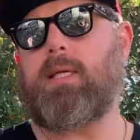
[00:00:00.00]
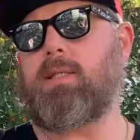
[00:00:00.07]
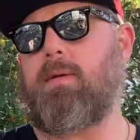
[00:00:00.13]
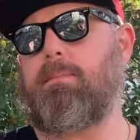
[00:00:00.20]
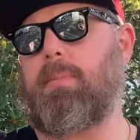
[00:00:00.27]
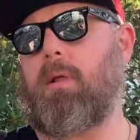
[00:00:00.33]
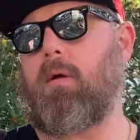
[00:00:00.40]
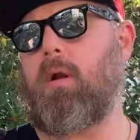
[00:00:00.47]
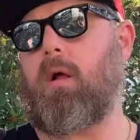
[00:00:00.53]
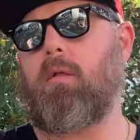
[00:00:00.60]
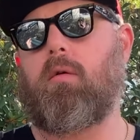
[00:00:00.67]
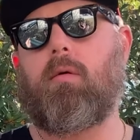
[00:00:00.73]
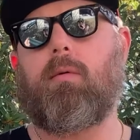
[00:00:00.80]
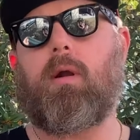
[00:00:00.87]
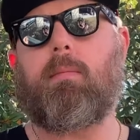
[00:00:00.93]
of billet
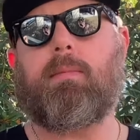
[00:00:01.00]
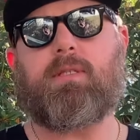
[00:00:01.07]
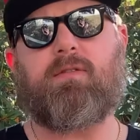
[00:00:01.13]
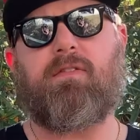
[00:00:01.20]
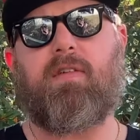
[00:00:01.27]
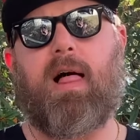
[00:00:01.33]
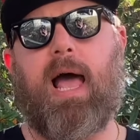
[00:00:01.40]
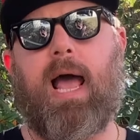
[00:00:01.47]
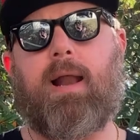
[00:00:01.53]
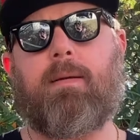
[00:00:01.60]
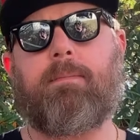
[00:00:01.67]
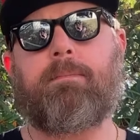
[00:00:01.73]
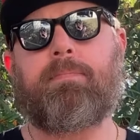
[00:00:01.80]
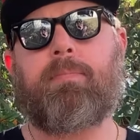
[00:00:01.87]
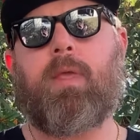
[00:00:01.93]
aluminum. It's flat,
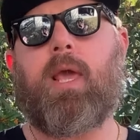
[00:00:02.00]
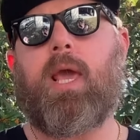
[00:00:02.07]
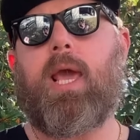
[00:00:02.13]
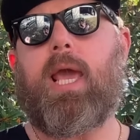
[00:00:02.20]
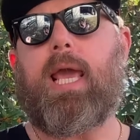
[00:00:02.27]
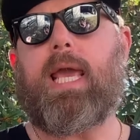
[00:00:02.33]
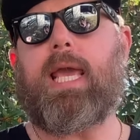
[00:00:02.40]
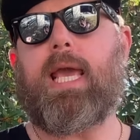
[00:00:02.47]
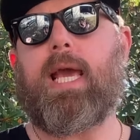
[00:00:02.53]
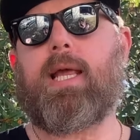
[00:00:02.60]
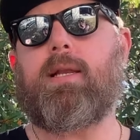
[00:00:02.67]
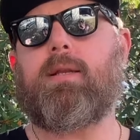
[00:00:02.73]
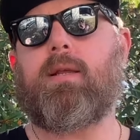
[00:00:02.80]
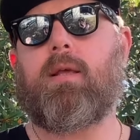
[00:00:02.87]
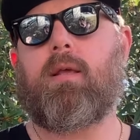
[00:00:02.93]

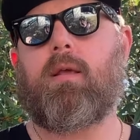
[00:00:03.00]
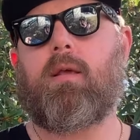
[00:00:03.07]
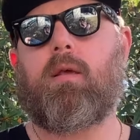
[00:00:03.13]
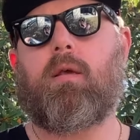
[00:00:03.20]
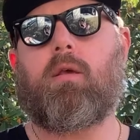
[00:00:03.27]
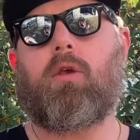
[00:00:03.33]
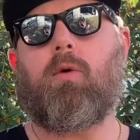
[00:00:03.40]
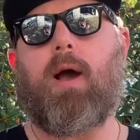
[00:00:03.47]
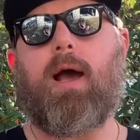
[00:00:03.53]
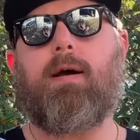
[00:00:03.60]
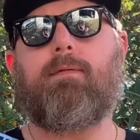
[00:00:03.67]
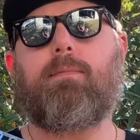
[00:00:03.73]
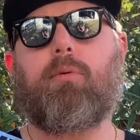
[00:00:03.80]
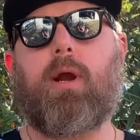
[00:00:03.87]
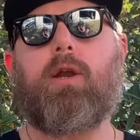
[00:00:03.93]
and you'll
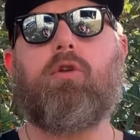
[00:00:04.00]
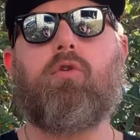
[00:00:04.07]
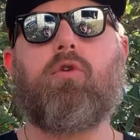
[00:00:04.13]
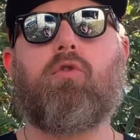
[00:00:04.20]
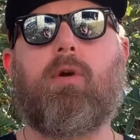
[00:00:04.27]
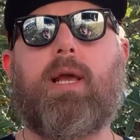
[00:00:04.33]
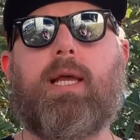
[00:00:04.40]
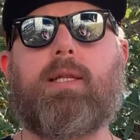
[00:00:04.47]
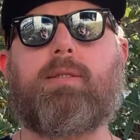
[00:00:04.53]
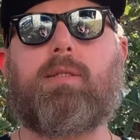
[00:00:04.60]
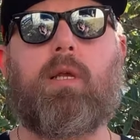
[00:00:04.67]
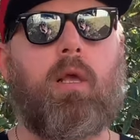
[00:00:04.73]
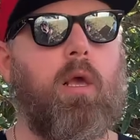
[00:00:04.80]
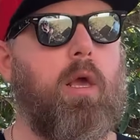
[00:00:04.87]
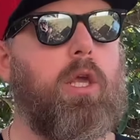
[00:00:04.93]
have brand new grids.
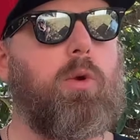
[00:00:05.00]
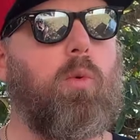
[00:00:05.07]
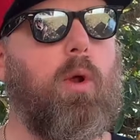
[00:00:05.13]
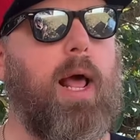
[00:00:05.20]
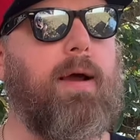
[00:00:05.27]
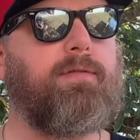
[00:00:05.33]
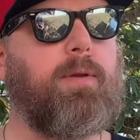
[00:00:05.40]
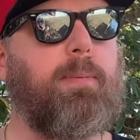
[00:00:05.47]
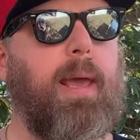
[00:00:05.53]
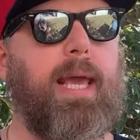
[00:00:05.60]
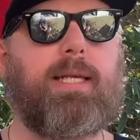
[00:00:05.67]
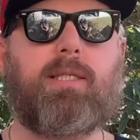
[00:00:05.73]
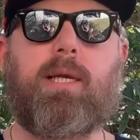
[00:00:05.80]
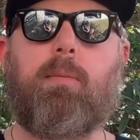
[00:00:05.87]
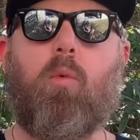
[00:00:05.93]
You won't have to pay
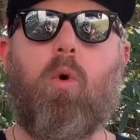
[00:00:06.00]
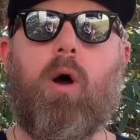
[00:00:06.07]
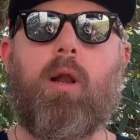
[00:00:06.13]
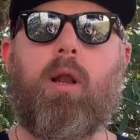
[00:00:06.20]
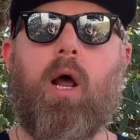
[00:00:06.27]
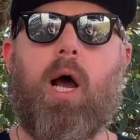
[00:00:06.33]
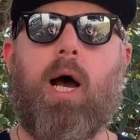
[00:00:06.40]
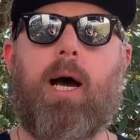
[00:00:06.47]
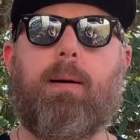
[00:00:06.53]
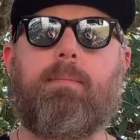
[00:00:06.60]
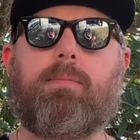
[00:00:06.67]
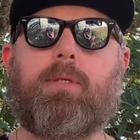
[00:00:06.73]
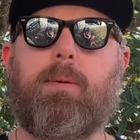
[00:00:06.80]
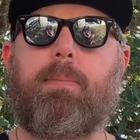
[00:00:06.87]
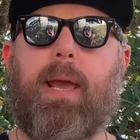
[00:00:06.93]
someone
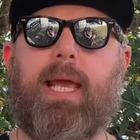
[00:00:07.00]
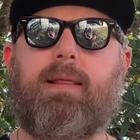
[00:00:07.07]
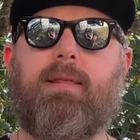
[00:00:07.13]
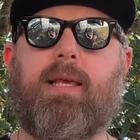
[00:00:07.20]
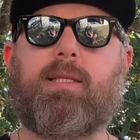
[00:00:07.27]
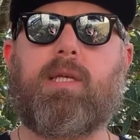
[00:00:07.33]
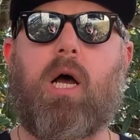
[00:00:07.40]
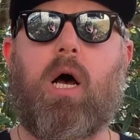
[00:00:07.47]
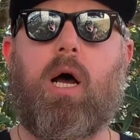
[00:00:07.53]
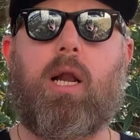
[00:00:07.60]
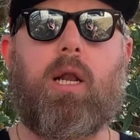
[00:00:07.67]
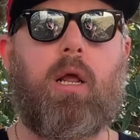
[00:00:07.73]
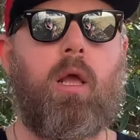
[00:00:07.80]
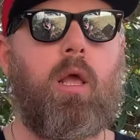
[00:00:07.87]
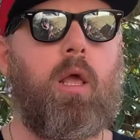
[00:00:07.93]
to paint these
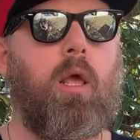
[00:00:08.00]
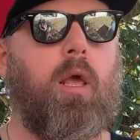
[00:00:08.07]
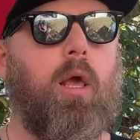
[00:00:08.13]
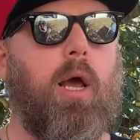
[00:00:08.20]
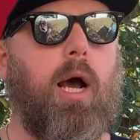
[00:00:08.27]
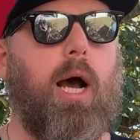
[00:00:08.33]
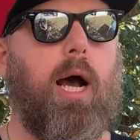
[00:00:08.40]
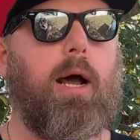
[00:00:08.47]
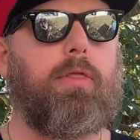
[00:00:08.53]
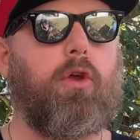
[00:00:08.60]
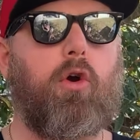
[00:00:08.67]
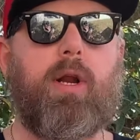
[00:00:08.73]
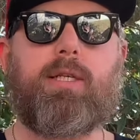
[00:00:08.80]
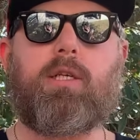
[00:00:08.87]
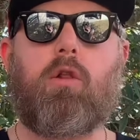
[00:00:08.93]
on.
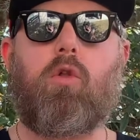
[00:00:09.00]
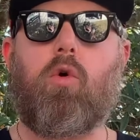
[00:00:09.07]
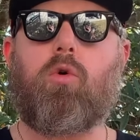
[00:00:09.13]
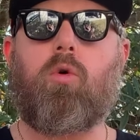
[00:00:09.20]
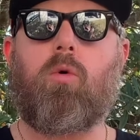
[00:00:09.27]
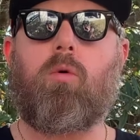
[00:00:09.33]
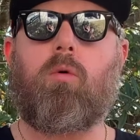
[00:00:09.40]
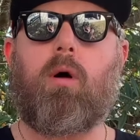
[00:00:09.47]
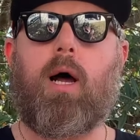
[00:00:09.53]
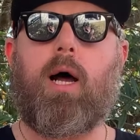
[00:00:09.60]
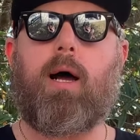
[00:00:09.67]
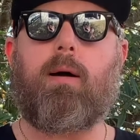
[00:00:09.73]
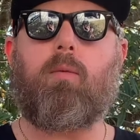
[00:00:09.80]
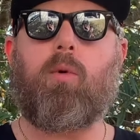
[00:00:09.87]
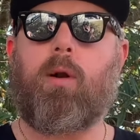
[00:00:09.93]
There is a local,
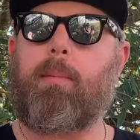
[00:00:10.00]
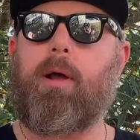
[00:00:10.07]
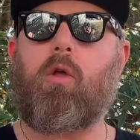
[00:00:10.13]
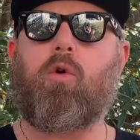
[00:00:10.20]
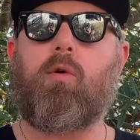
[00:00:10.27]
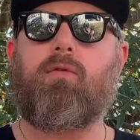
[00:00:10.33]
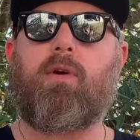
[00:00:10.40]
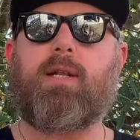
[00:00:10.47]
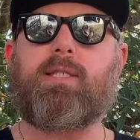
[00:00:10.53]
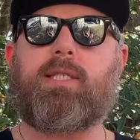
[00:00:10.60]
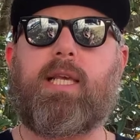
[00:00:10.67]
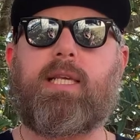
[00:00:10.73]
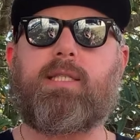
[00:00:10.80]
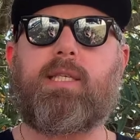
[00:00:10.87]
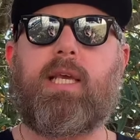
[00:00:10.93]
one of my local friends,
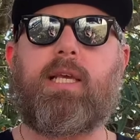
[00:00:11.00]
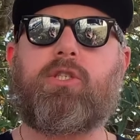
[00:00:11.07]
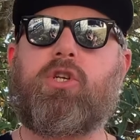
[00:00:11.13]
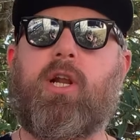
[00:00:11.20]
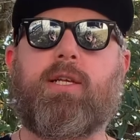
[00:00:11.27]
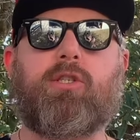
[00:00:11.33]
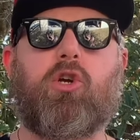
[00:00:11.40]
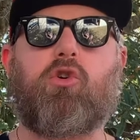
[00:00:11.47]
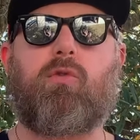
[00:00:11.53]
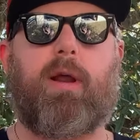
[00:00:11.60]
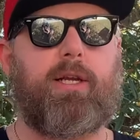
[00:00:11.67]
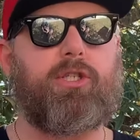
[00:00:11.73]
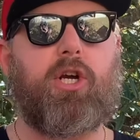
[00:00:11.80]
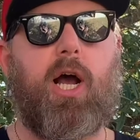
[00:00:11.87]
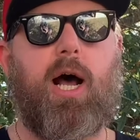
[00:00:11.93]
TC. She does a
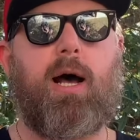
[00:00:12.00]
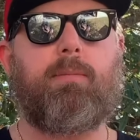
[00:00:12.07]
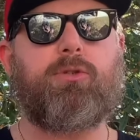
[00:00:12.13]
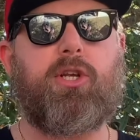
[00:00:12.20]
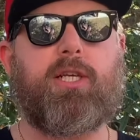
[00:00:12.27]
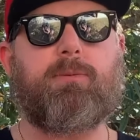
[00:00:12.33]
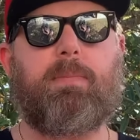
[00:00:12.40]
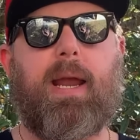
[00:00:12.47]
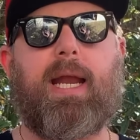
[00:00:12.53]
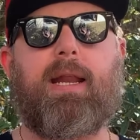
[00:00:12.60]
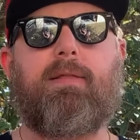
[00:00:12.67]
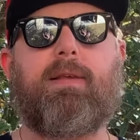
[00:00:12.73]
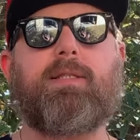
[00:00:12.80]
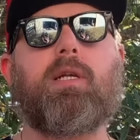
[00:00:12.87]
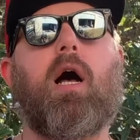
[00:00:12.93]
great job. She has
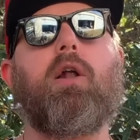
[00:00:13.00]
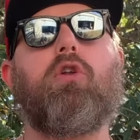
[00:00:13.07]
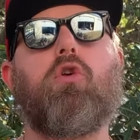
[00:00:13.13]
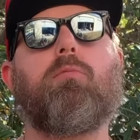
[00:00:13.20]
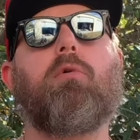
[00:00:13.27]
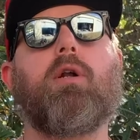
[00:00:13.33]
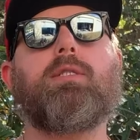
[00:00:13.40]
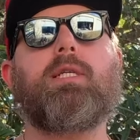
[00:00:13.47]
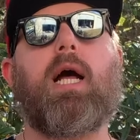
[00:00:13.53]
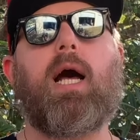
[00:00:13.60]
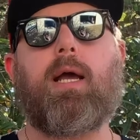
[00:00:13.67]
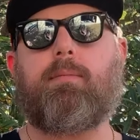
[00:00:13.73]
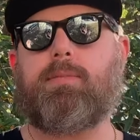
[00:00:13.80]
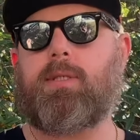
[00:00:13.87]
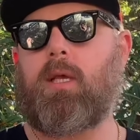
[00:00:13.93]
painted these on numerous
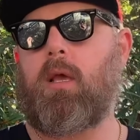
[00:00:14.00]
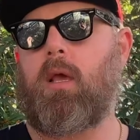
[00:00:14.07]
times,